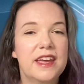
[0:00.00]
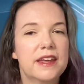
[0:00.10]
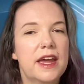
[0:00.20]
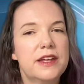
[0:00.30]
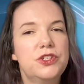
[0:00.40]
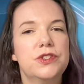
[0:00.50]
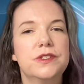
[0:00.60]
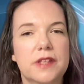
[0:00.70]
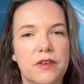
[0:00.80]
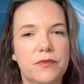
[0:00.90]
Catch
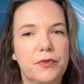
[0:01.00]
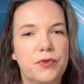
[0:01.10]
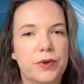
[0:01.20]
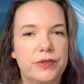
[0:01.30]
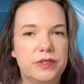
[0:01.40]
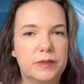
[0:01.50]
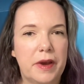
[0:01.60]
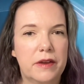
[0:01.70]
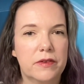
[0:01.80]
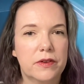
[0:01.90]
yourself before you
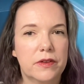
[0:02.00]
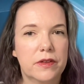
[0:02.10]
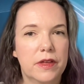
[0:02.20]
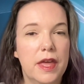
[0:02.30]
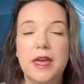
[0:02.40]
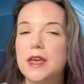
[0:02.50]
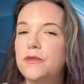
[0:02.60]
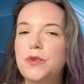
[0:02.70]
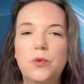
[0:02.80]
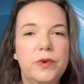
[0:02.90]
spiral.
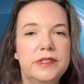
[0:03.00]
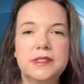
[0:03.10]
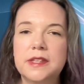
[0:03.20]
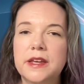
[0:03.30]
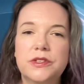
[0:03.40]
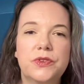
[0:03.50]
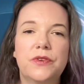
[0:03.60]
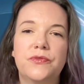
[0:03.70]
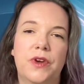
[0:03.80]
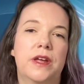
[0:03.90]
If you wouldn't say it to a
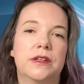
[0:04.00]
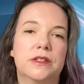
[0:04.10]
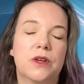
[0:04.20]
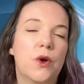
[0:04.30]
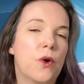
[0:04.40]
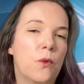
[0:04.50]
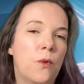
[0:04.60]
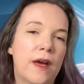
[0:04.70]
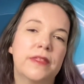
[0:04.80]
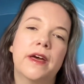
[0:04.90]
friend,
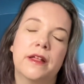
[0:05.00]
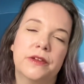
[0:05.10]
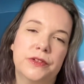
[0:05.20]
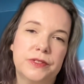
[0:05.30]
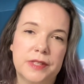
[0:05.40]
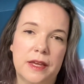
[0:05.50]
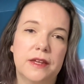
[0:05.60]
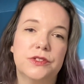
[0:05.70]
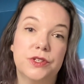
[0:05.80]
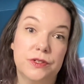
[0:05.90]
why the hell are you saying
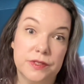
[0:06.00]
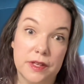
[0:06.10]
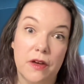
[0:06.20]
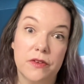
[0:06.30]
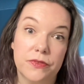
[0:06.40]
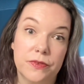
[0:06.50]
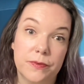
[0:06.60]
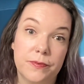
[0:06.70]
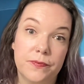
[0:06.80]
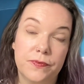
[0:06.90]
it to yourself?
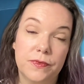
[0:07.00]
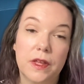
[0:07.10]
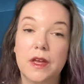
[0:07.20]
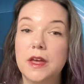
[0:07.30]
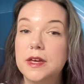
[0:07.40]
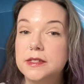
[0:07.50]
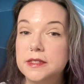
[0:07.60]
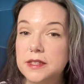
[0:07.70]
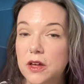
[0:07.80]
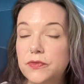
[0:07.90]

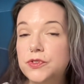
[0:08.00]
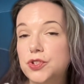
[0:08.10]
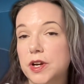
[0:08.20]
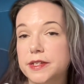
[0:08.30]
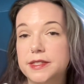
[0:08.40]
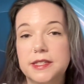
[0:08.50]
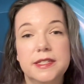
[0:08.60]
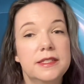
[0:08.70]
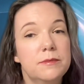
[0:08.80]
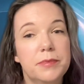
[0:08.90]
Self-trust
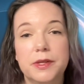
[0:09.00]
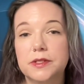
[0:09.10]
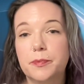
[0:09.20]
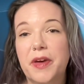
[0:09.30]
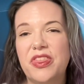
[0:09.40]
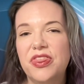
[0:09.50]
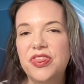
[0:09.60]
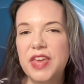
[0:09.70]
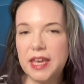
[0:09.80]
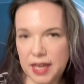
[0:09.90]
isn't built by
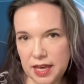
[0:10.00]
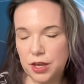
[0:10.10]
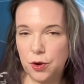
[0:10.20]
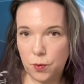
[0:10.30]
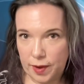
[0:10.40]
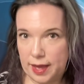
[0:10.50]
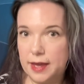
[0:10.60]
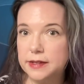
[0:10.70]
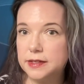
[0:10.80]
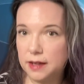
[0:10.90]
thinking your way
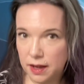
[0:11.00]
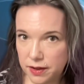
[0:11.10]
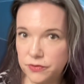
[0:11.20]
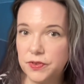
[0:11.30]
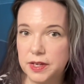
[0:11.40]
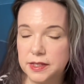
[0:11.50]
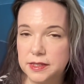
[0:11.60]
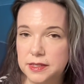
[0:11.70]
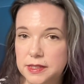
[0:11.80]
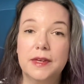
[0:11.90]
into
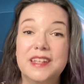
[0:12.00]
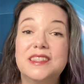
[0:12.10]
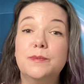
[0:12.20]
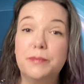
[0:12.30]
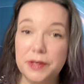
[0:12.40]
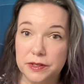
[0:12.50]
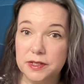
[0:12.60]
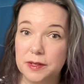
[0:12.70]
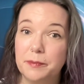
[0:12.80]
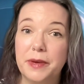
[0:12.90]
confidence. It's
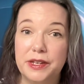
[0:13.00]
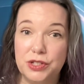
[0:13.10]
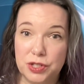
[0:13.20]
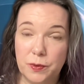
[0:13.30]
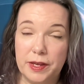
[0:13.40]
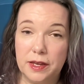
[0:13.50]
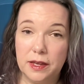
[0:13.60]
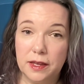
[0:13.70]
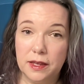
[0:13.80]
built by doing.